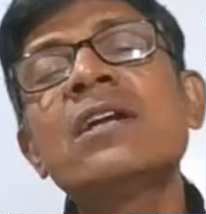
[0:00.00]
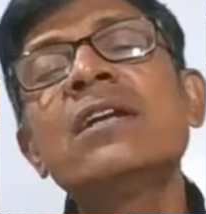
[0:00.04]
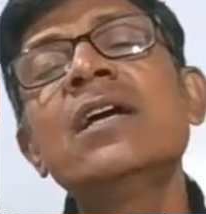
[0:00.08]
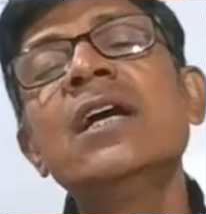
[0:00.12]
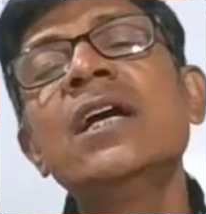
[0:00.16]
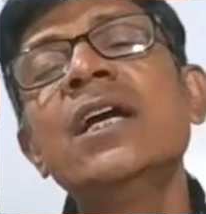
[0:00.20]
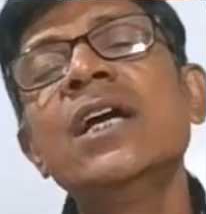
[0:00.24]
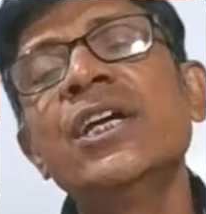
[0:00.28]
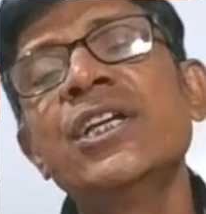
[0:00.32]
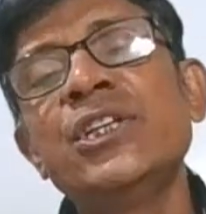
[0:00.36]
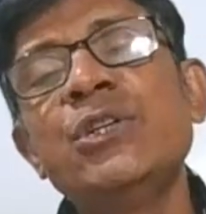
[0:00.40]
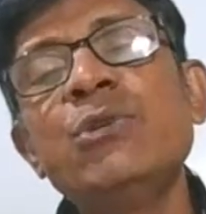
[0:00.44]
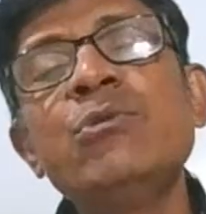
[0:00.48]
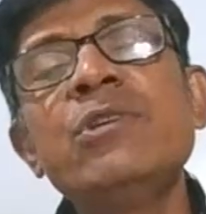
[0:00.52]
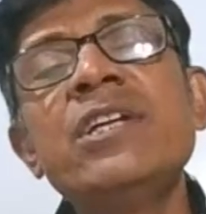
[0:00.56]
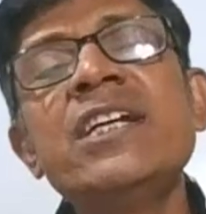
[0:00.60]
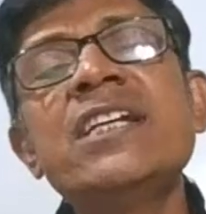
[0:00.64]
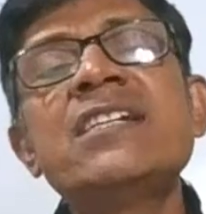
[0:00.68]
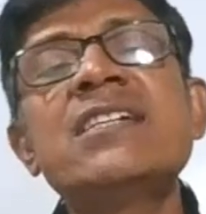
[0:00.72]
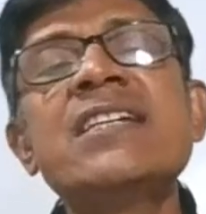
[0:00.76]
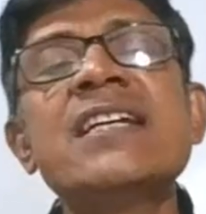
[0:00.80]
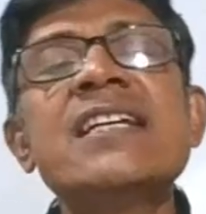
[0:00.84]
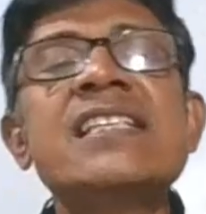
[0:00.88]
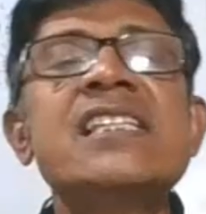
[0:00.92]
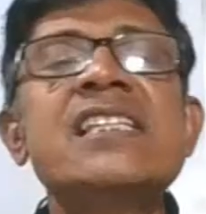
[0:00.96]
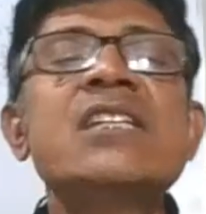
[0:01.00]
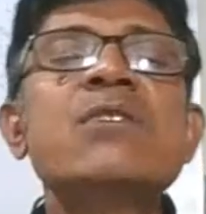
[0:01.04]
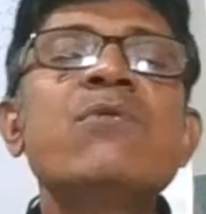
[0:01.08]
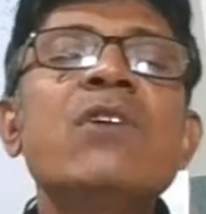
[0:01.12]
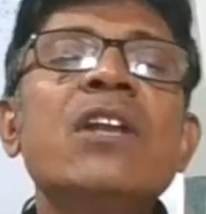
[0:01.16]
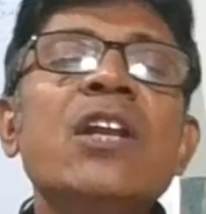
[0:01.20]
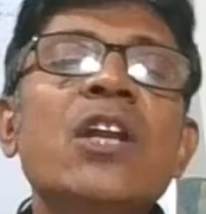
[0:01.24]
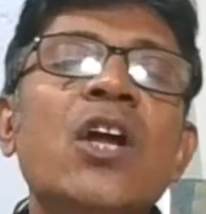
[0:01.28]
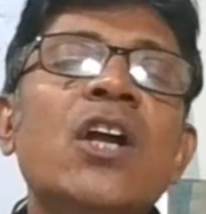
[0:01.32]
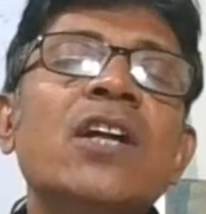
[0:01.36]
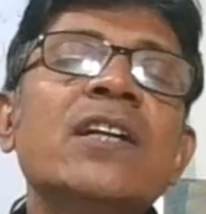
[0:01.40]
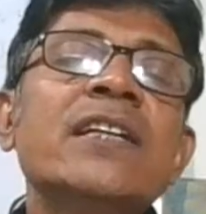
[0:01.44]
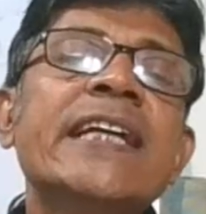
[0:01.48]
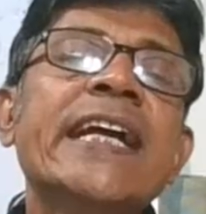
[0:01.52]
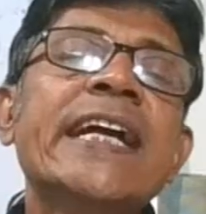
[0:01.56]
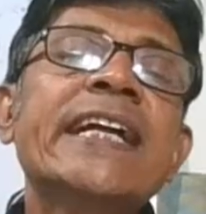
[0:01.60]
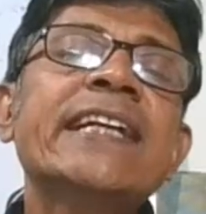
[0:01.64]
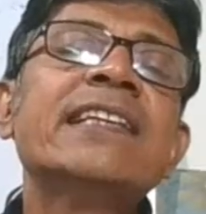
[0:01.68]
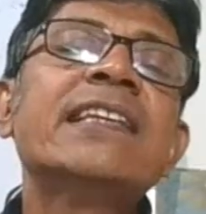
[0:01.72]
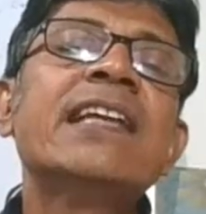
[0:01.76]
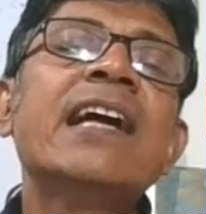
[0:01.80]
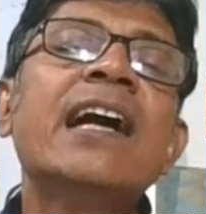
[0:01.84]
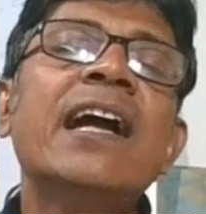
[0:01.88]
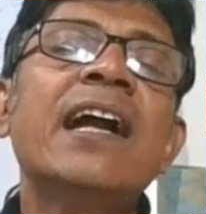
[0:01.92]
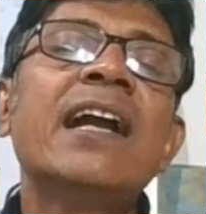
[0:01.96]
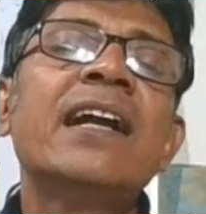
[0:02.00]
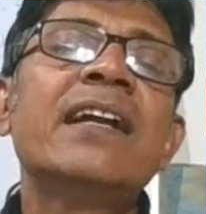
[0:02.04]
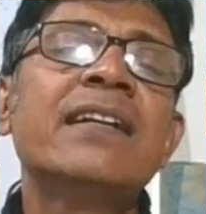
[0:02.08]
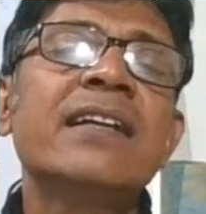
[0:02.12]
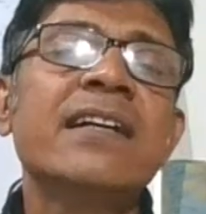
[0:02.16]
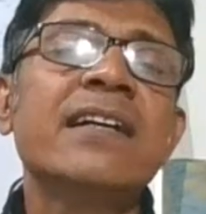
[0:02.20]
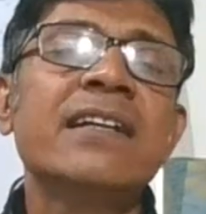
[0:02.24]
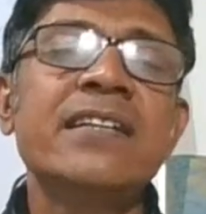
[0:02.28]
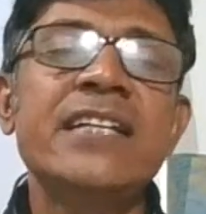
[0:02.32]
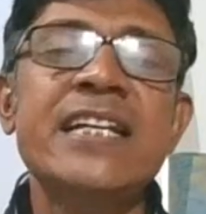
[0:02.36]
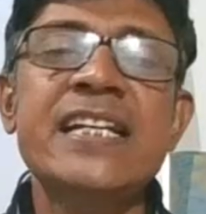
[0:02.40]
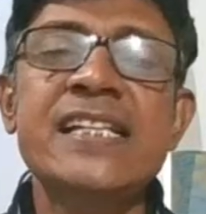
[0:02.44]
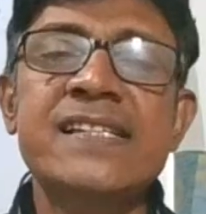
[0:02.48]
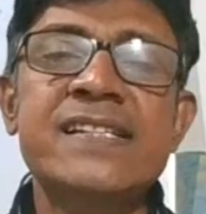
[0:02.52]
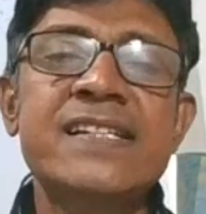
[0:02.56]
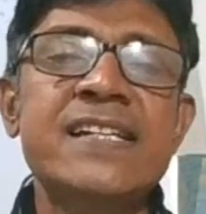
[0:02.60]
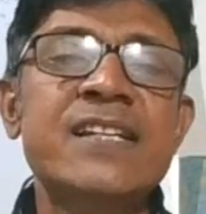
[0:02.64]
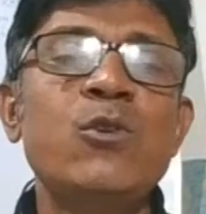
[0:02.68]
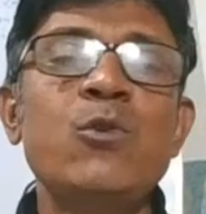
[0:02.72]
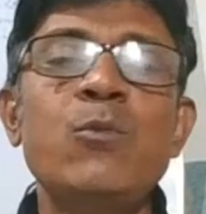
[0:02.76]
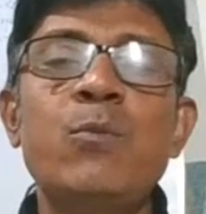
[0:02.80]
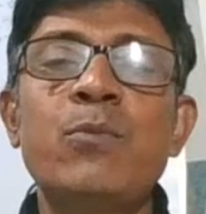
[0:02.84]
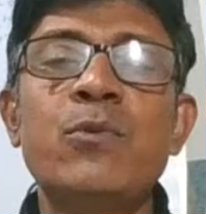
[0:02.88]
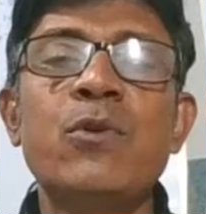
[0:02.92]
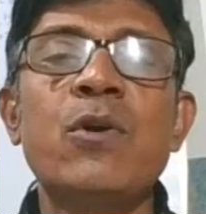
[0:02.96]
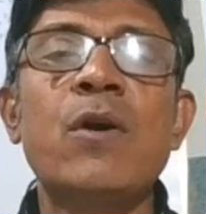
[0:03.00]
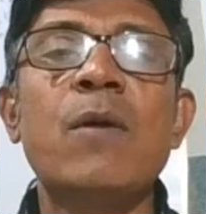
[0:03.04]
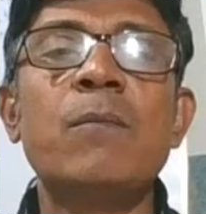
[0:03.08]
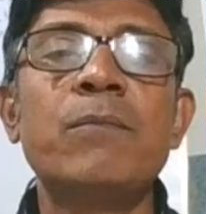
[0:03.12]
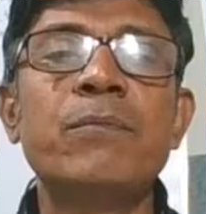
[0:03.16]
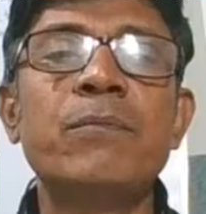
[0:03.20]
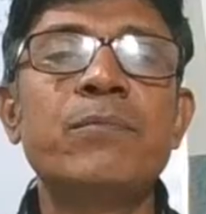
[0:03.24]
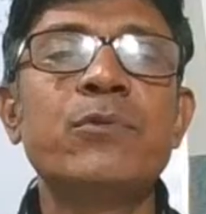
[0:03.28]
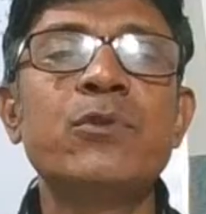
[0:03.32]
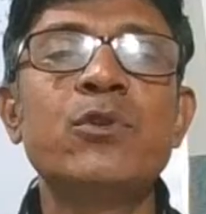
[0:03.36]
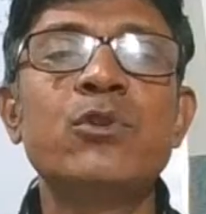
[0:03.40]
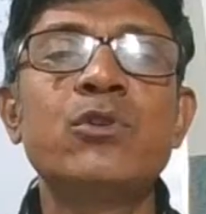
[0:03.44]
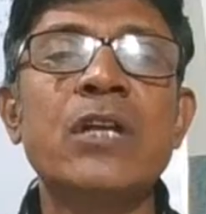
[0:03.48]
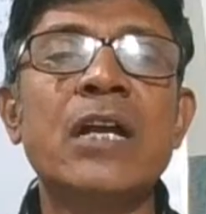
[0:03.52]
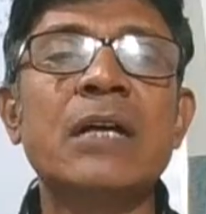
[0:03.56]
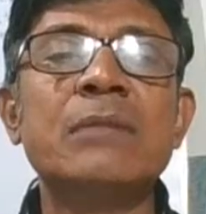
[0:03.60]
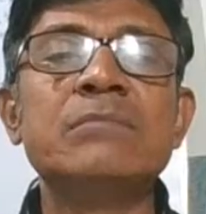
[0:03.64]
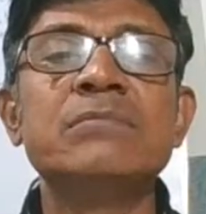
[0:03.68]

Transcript: Unit test, you will not get that nested loop program.